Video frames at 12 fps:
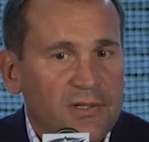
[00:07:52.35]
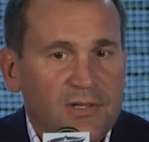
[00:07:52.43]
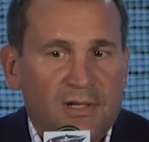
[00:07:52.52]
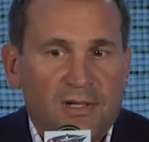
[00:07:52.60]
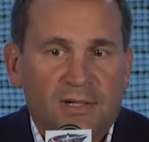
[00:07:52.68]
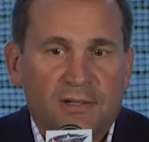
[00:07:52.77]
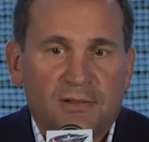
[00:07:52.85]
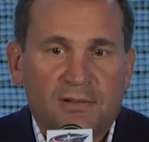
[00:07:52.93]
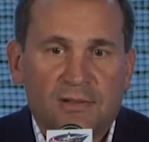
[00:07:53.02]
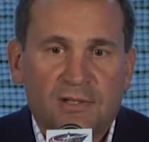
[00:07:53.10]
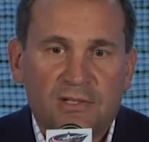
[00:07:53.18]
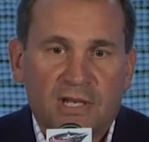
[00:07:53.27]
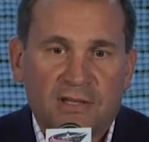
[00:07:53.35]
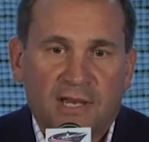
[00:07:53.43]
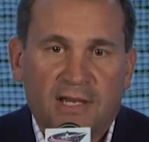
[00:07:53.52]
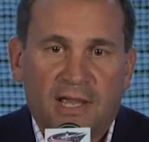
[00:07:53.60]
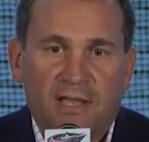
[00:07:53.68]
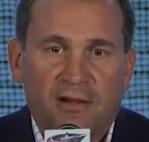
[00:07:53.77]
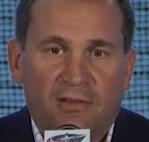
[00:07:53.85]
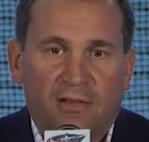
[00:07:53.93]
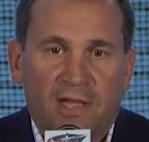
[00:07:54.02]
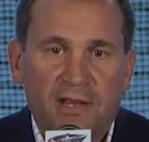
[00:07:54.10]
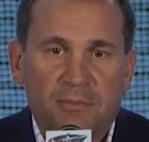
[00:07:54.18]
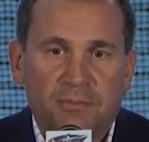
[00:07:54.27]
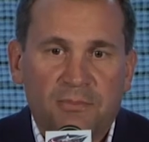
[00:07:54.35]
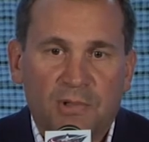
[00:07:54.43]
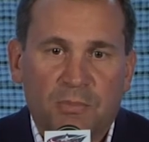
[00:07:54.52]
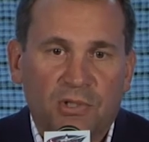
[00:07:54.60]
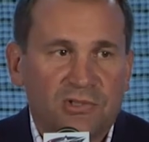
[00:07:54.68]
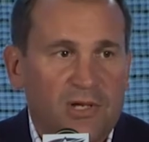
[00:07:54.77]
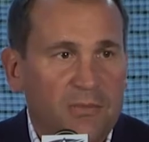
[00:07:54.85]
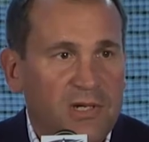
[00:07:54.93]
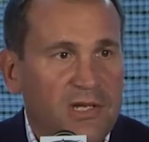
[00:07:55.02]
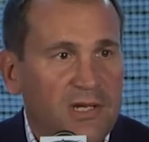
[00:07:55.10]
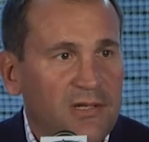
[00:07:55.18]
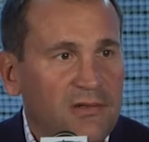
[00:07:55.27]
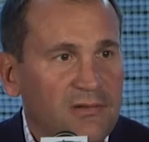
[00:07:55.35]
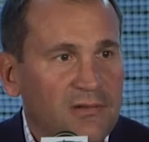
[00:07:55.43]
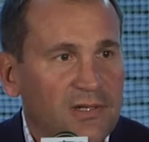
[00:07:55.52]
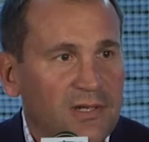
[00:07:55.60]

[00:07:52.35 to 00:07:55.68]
You take that guy out of the lineup, you put somebody in,